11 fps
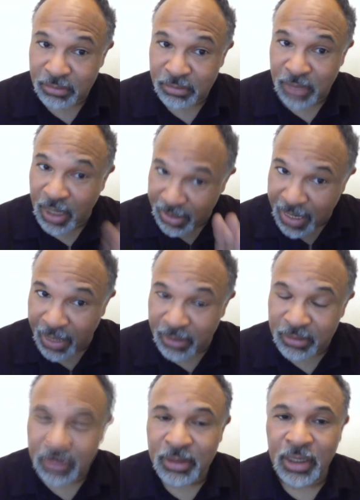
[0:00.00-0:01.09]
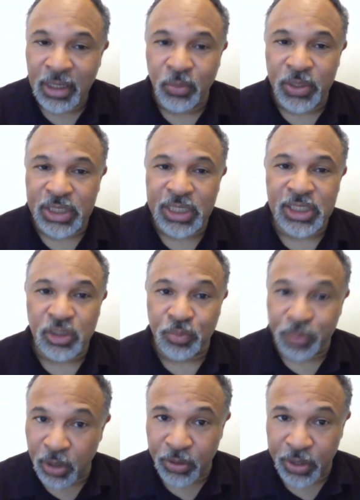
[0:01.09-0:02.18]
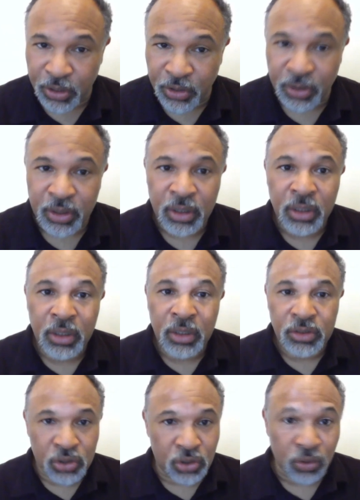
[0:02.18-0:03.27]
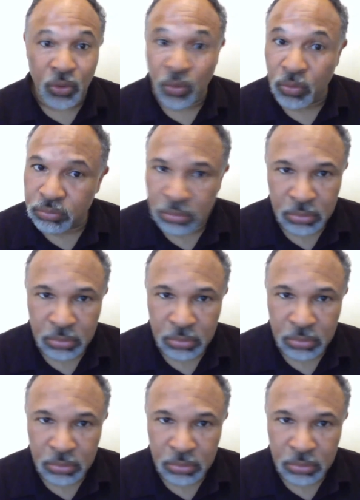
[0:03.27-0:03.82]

in which he's superior to